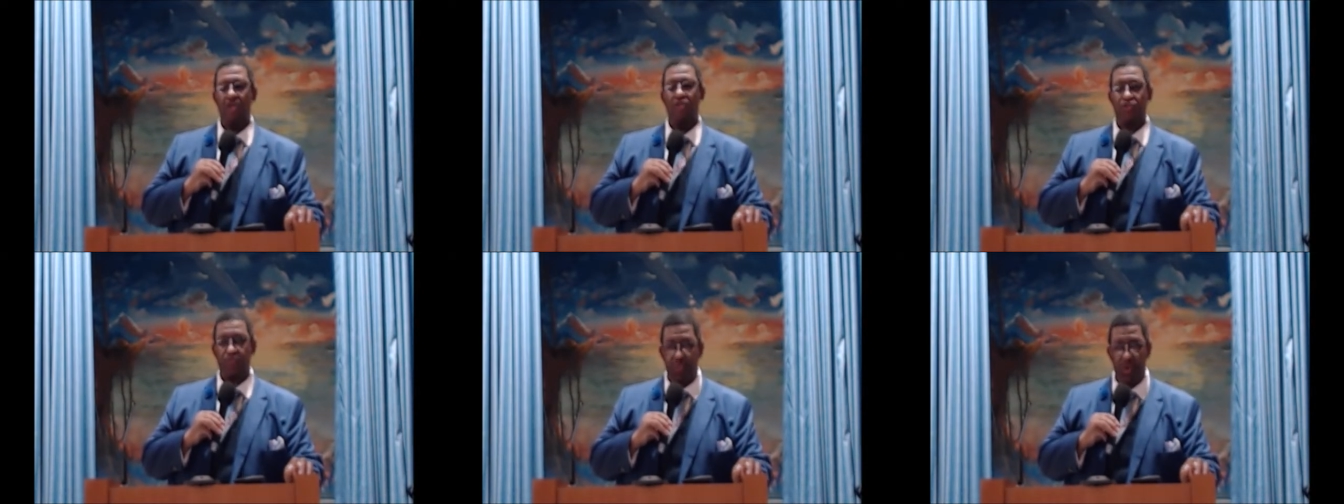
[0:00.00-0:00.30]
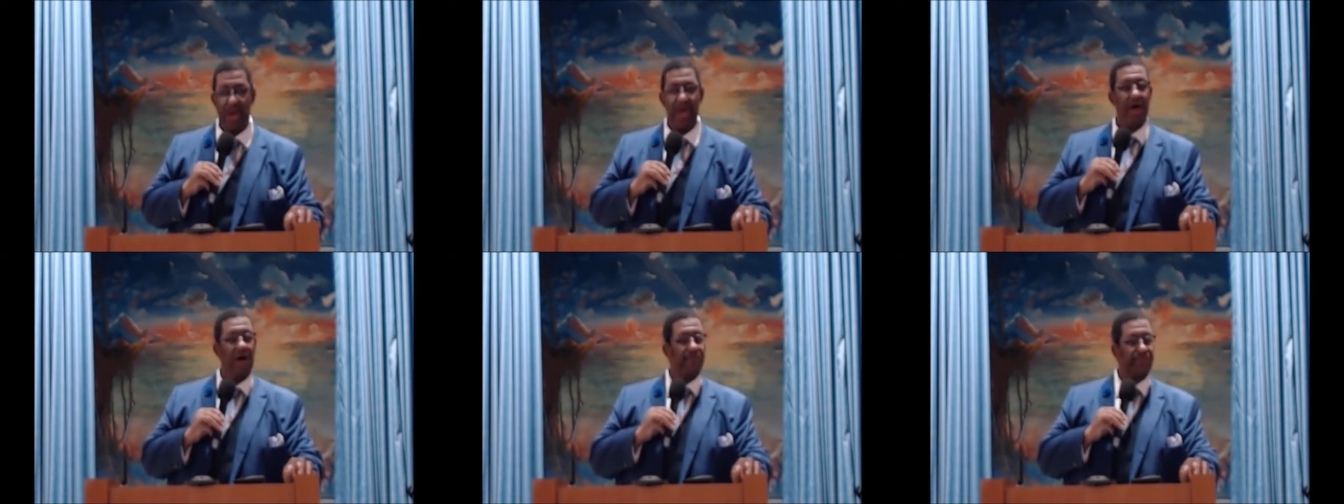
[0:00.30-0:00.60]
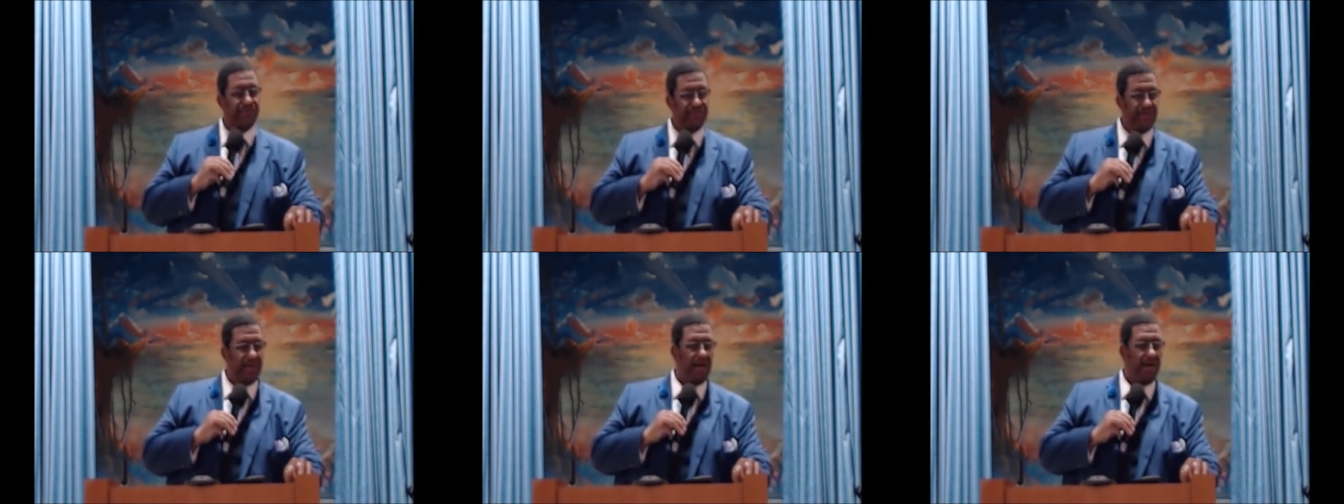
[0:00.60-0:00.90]
12
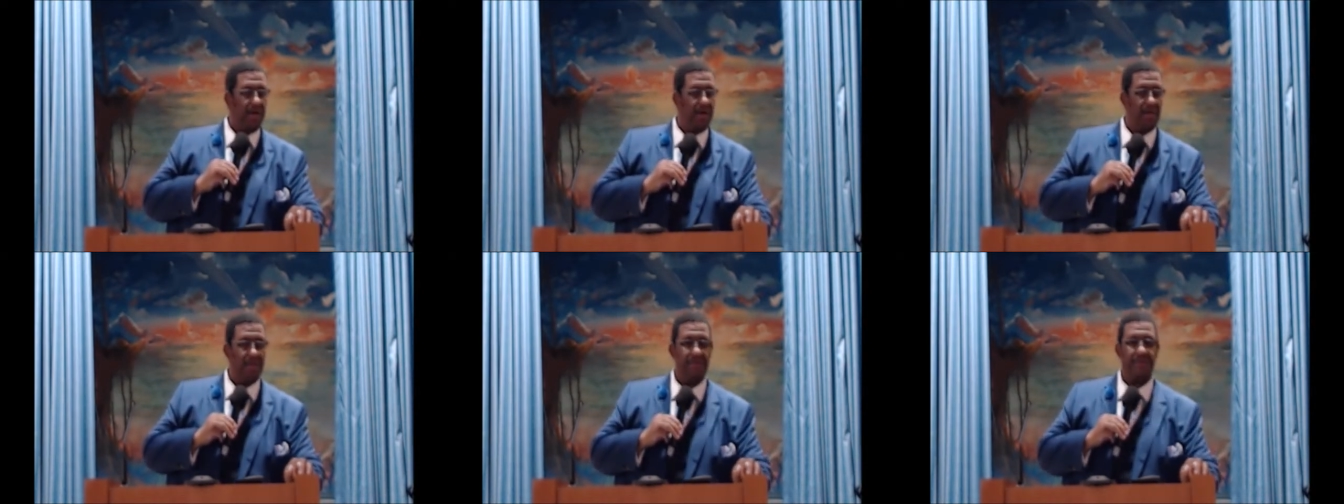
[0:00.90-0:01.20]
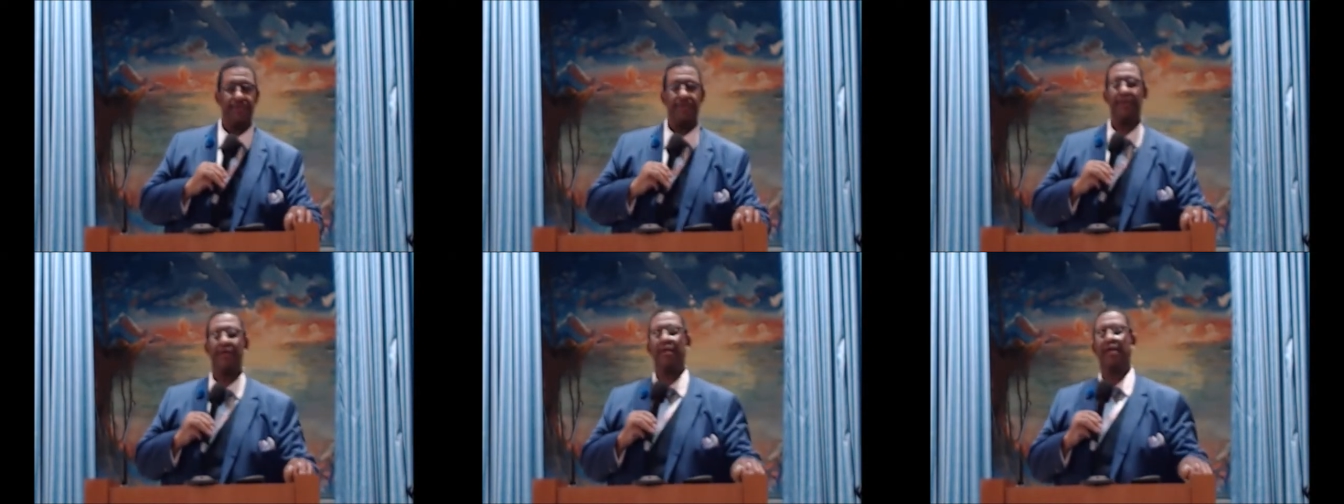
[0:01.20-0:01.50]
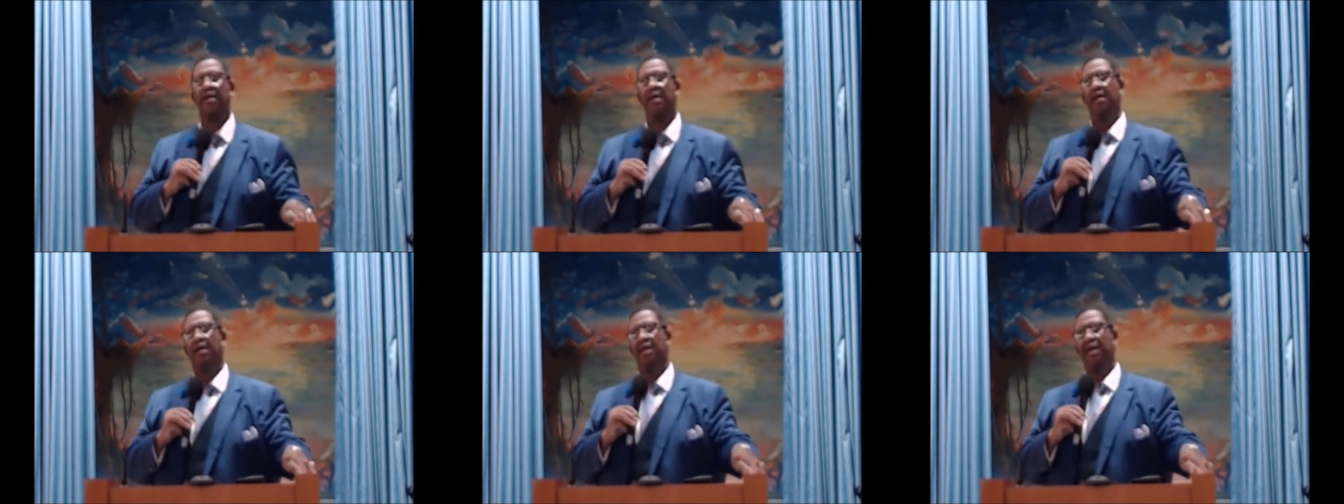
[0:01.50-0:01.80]
sons,
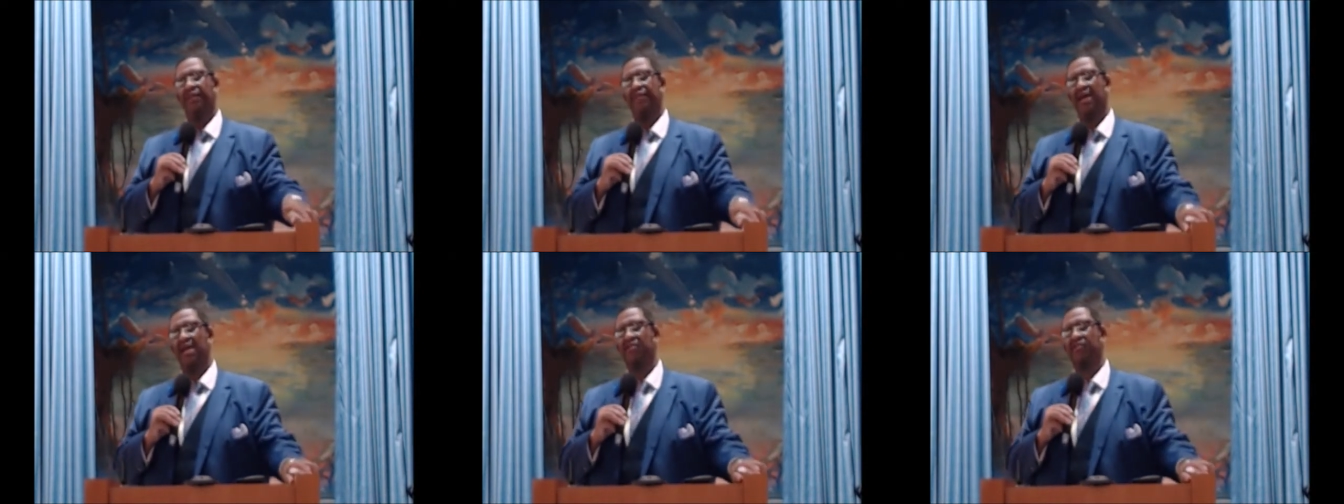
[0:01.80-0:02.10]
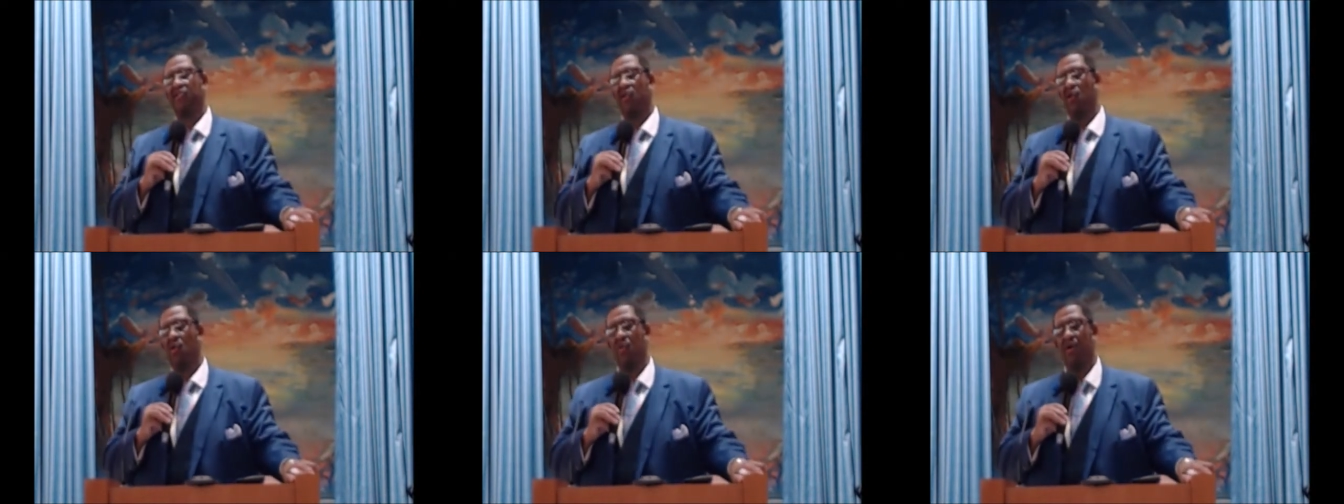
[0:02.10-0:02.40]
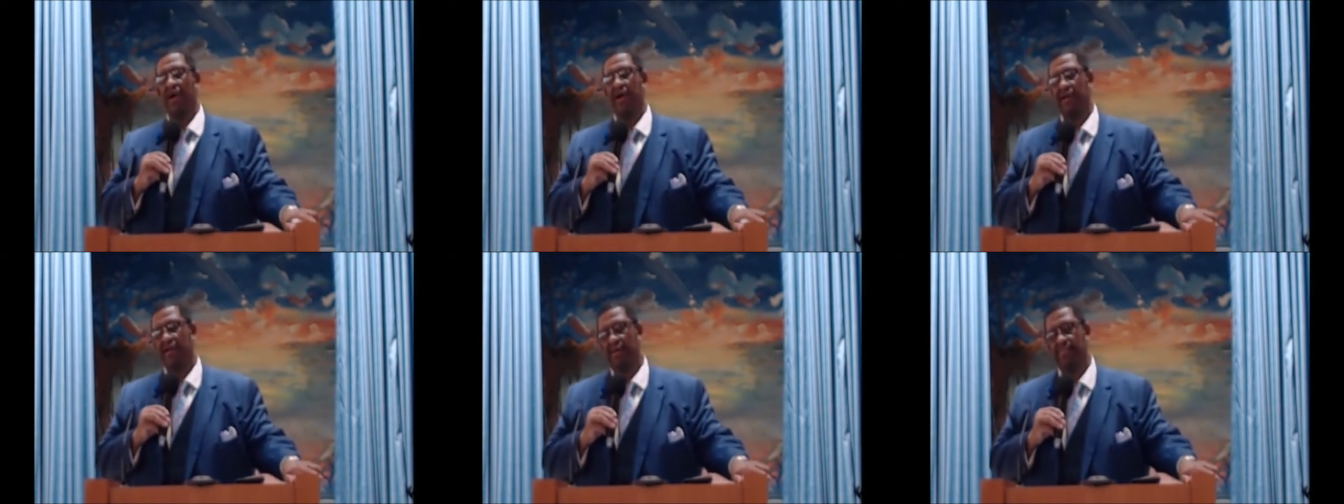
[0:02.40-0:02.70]
and they sold
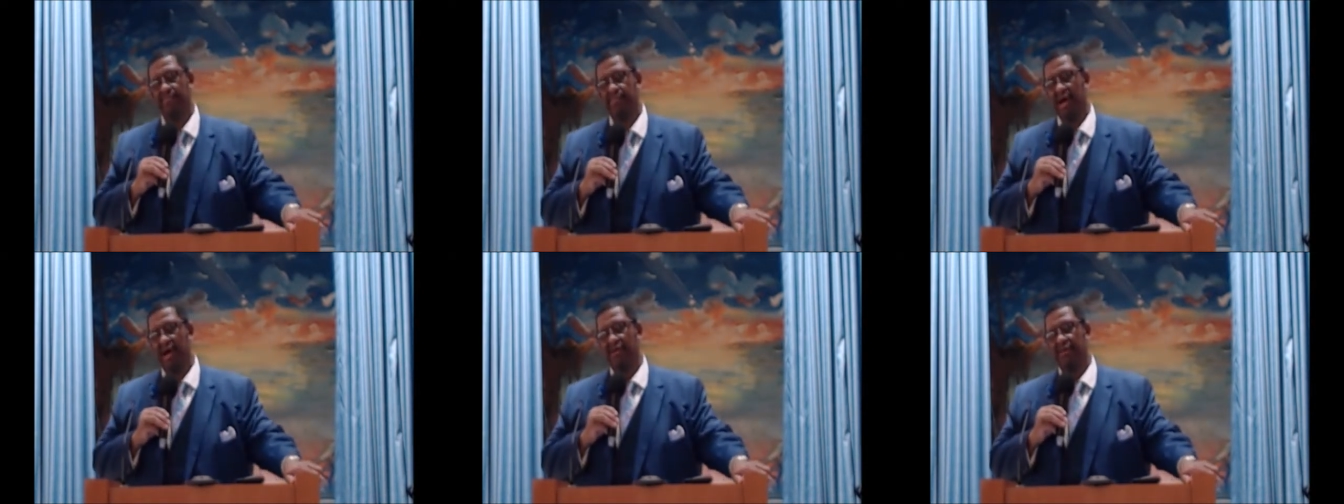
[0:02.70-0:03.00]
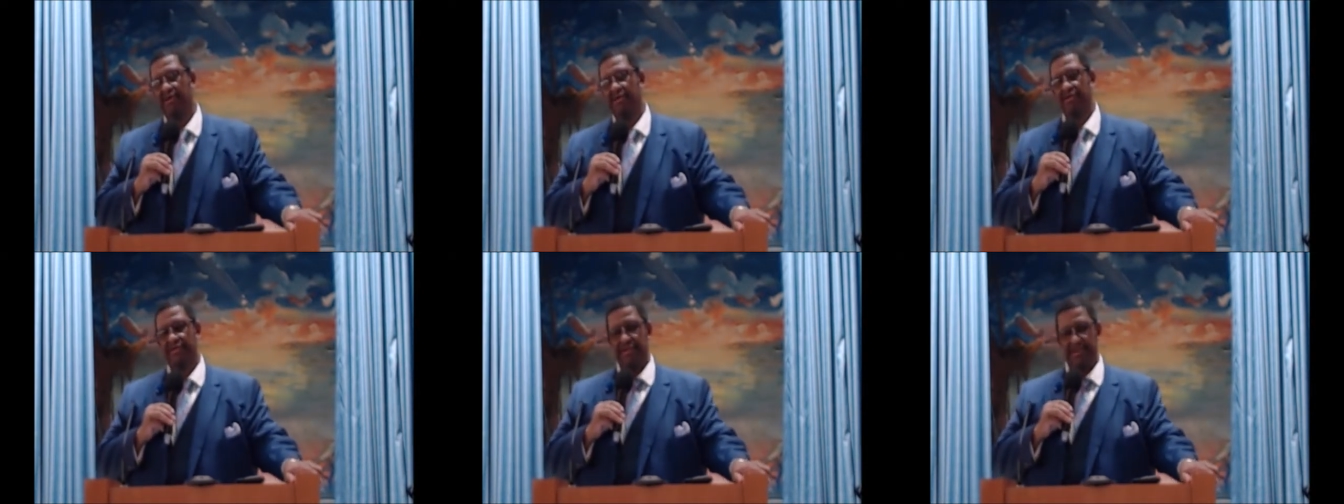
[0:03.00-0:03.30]
one of their brothers